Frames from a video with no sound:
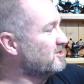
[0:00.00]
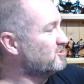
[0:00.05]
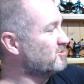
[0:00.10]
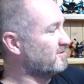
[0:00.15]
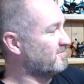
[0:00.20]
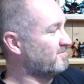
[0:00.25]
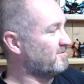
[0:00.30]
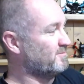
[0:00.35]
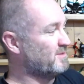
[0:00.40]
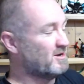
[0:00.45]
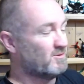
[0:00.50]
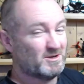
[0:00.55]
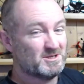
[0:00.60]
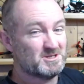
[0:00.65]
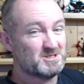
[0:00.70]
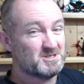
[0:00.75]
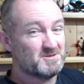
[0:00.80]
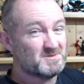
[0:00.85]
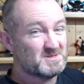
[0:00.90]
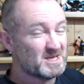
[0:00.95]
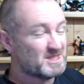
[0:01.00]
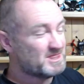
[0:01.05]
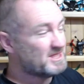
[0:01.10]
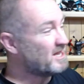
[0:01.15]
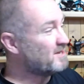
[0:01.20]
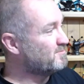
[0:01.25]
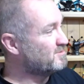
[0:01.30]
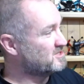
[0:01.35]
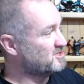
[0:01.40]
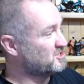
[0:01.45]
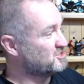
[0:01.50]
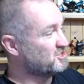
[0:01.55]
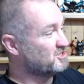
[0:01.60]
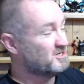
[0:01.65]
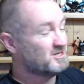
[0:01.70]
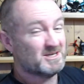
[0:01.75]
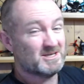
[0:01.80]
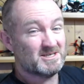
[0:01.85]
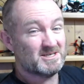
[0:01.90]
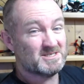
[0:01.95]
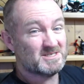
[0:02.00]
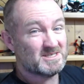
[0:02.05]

doing from there, once you've set that position, is